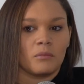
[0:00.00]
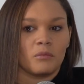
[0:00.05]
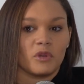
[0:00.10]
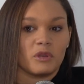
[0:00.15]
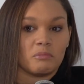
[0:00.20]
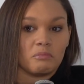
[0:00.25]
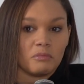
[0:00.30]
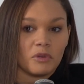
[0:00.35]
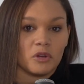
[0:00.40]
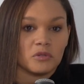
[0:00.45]

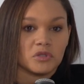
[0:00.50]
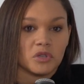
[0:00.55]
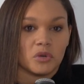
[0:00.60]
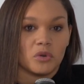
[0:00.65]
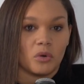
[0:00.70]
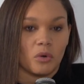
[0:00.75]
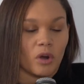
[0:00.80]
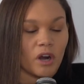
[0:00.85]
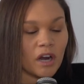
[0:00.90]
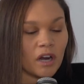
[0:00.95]
We built a
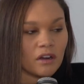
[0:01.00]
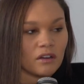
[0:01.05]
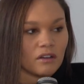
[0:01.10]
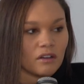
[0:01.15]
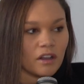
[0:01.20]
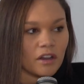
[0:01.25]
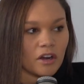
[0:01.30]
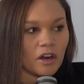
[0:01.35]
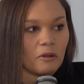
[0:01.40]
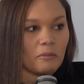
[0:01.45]
court
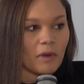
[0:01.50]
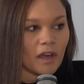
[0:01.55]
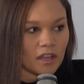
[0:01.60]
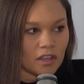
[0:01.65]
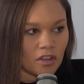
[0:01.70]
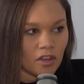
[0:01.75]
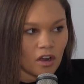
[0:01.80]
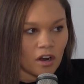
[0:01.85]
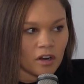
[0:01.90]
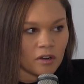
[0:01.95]
in our
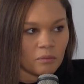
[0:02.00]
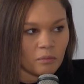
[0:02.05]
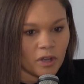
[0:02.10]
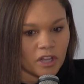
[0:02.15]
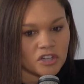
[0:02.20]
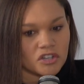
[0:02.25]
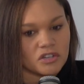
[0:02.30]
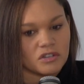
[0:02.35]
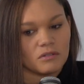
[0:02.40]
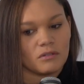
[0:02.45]
backyard,
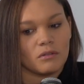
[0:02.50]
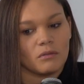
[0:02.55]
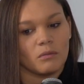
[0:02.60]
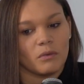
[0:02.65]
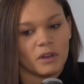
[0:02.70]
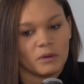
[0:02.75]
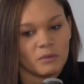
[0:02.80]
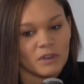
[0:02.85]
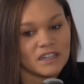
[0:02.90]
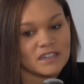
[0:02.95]
which
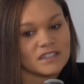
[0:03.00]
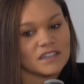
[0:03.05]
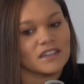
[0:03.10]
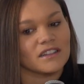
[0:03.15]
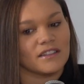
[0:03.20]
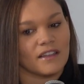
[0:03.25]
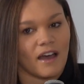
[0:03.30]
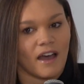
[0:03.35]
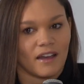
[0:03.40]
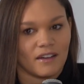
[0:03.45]
when we
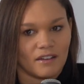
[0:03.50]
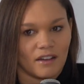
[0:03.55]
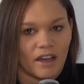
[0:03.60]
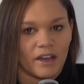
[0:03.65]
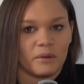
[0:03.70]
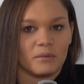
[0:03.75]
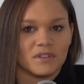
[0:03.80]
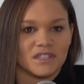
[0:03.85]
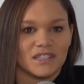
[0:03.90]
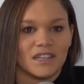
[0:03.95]
did that,
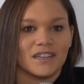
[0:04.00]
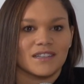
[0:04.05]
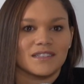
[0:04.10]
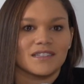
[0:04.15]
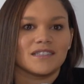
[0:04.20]
I was like